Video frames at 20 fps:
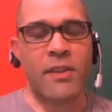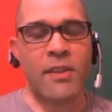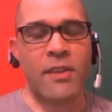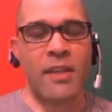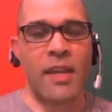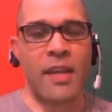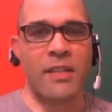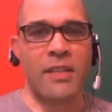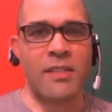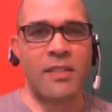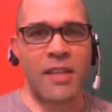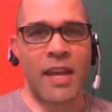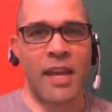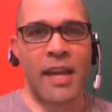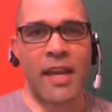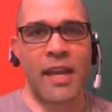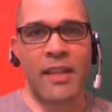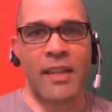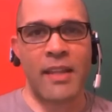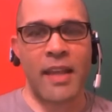I think,
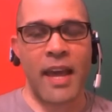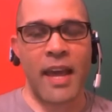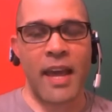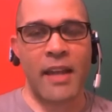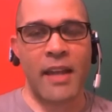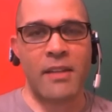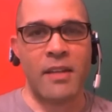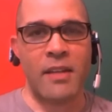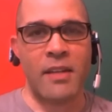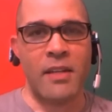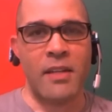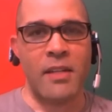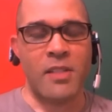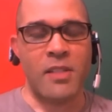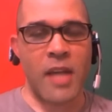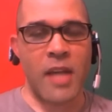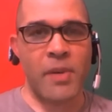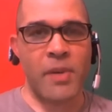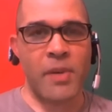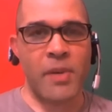saying that
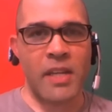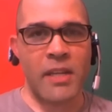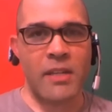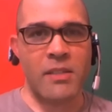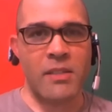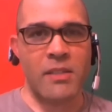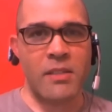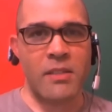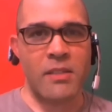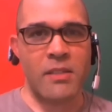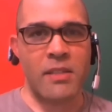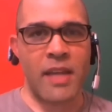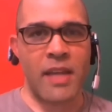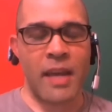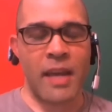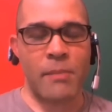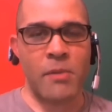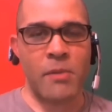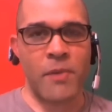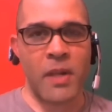Japanese
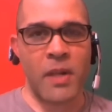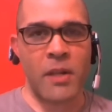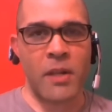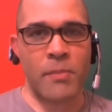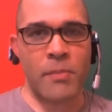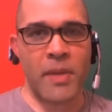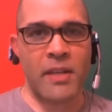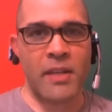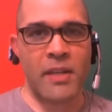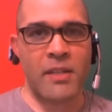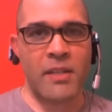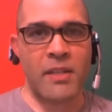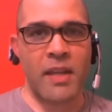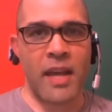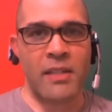game development